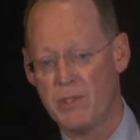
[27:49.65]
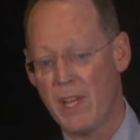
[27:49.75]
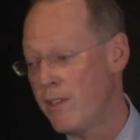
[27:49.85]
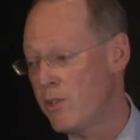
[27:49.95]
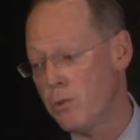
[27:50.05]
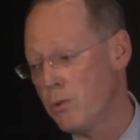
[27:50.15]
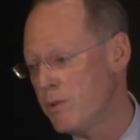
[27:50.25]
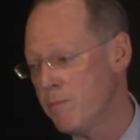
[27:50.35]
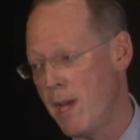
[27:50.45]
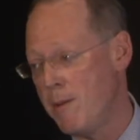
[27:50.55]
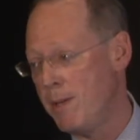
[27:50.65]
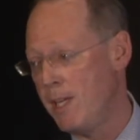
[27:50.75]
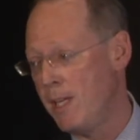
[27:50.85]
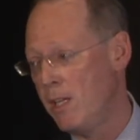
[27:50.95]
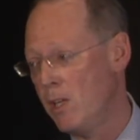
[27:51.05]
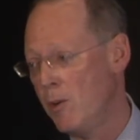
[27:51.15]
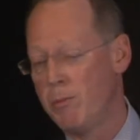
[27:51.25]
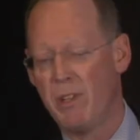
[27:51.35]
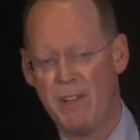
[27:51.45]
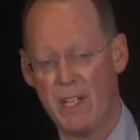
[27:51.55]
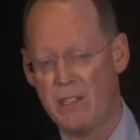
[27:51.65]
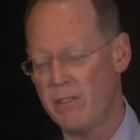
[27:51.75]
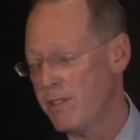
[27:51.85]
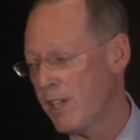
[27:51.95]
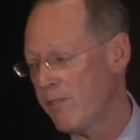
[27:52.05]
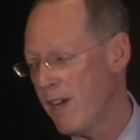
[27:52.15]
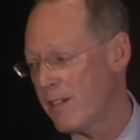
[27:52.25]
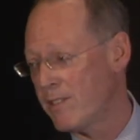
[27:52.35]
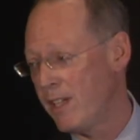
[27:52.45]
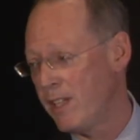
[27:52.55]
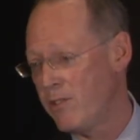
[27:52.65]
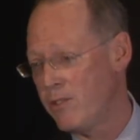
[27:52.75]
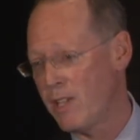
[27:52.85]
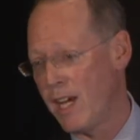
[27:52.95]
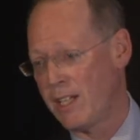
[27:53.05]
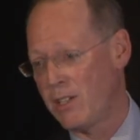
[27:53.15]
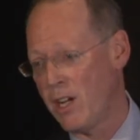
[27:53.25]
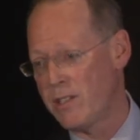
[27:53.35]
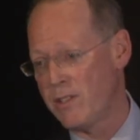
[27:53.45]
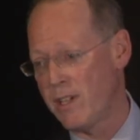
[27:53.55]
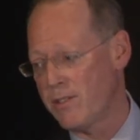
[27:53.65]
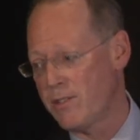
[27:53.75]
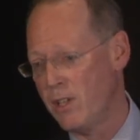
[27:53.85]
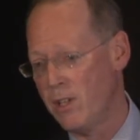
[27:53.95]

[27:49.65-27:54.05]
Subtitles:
And the tools may be preventives, like vaccines, diagnostics,